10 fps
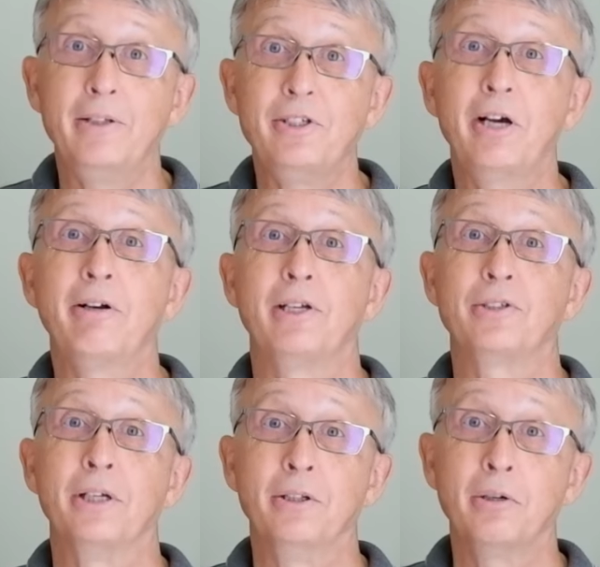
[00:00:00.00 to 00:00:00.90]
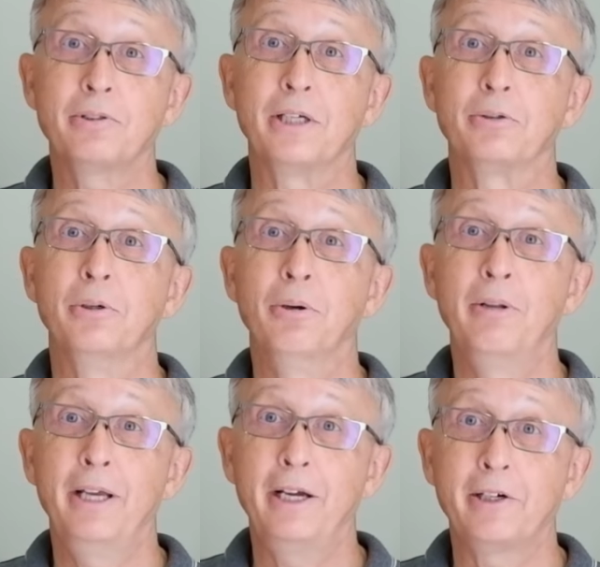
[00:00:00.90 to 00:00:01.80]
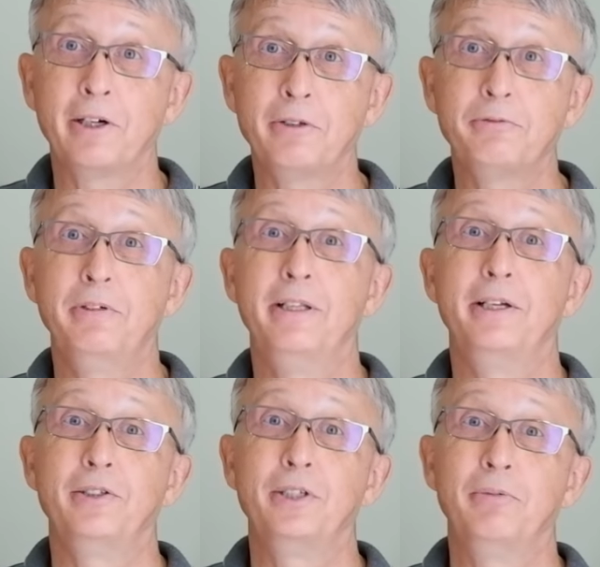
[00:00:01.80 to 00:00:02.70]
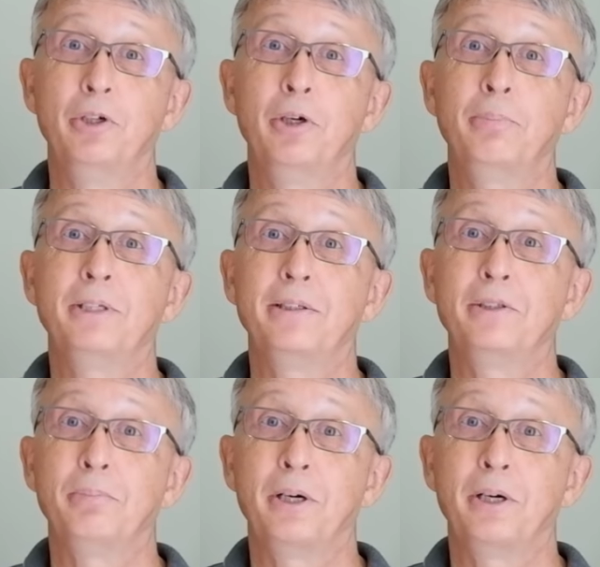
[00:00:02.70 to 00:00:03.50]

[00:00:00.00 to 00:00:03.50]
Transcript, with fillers: ATR has announced that all aircraft will receive the updated